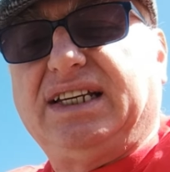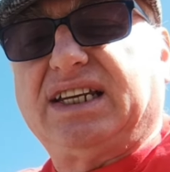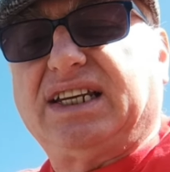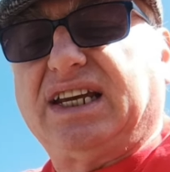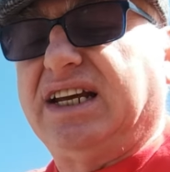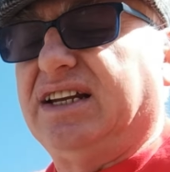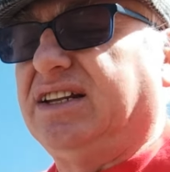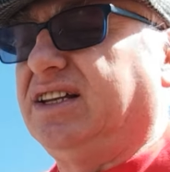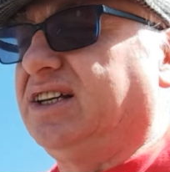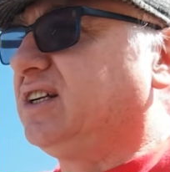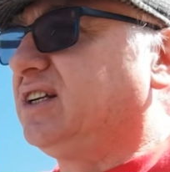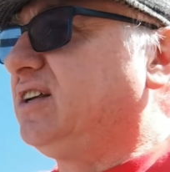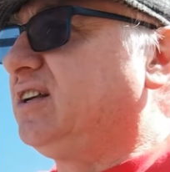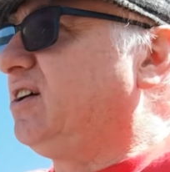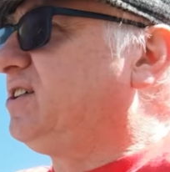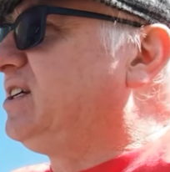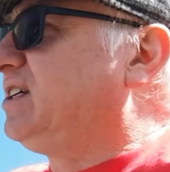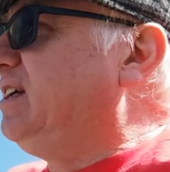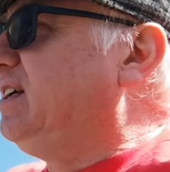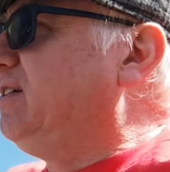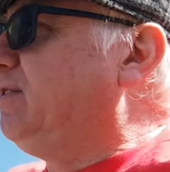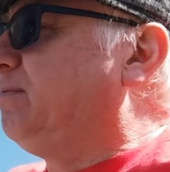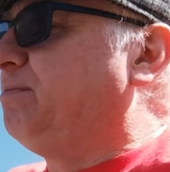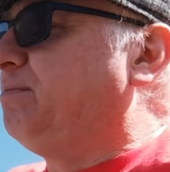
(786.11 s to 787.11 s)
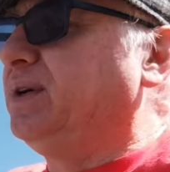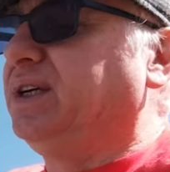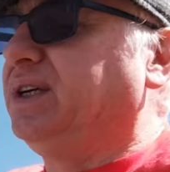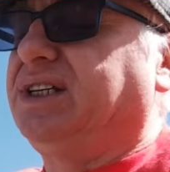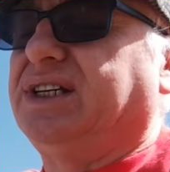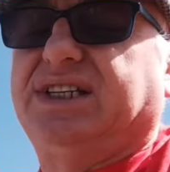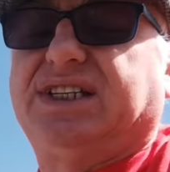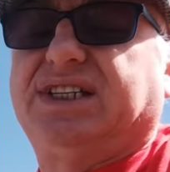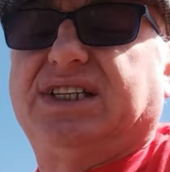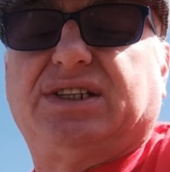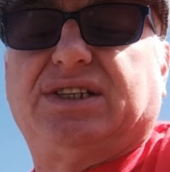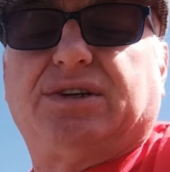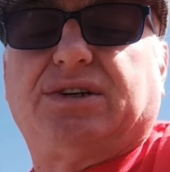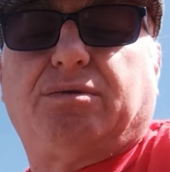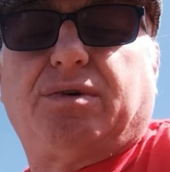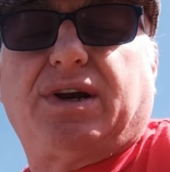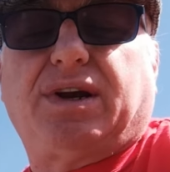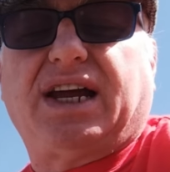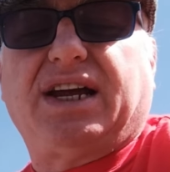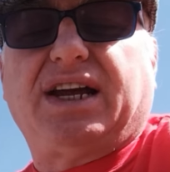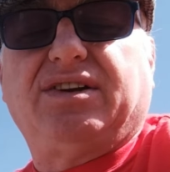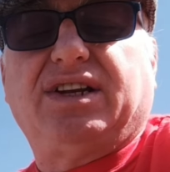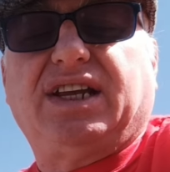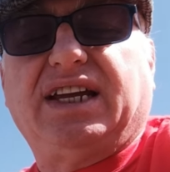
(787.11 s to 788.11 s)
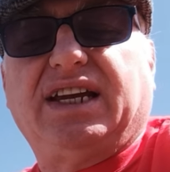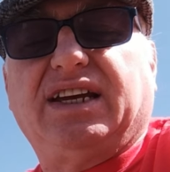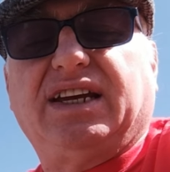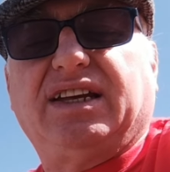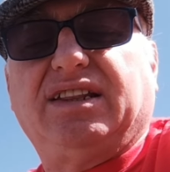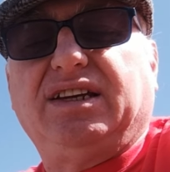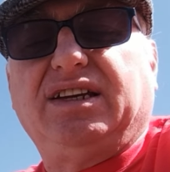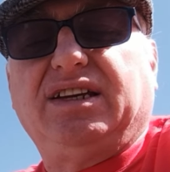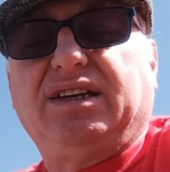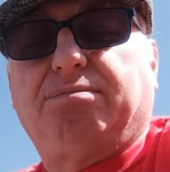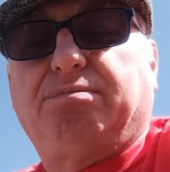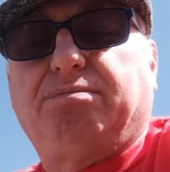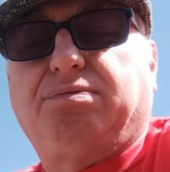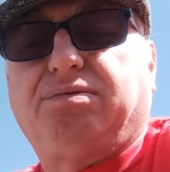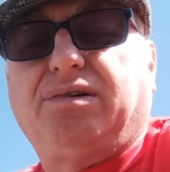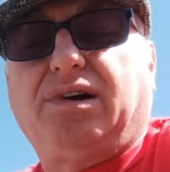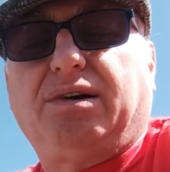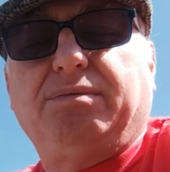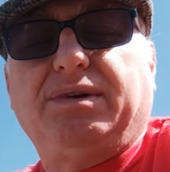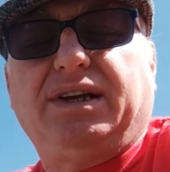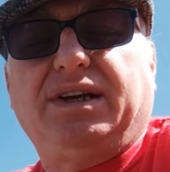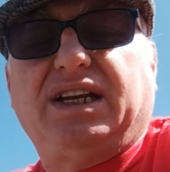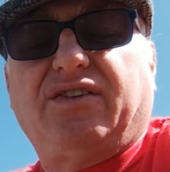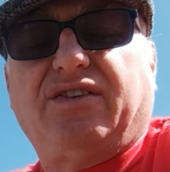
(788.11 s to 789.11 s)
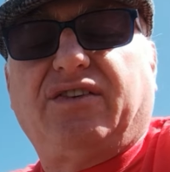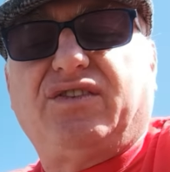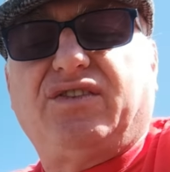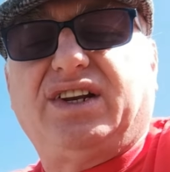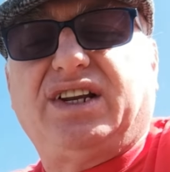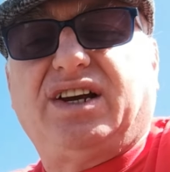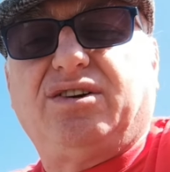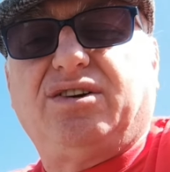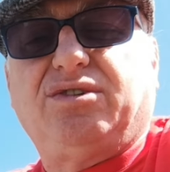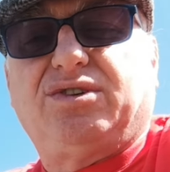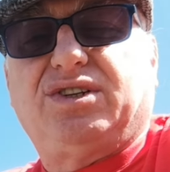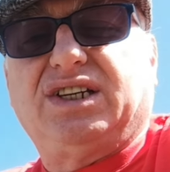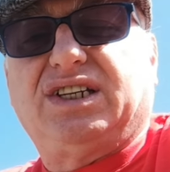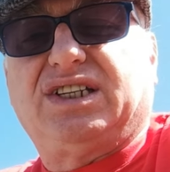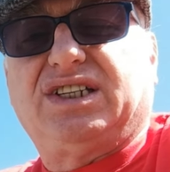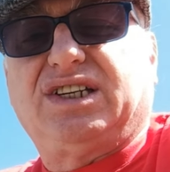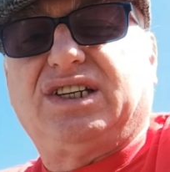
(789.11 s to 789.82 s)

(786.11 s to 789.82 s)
and there's lots of little businesses around here that you probably never noticed,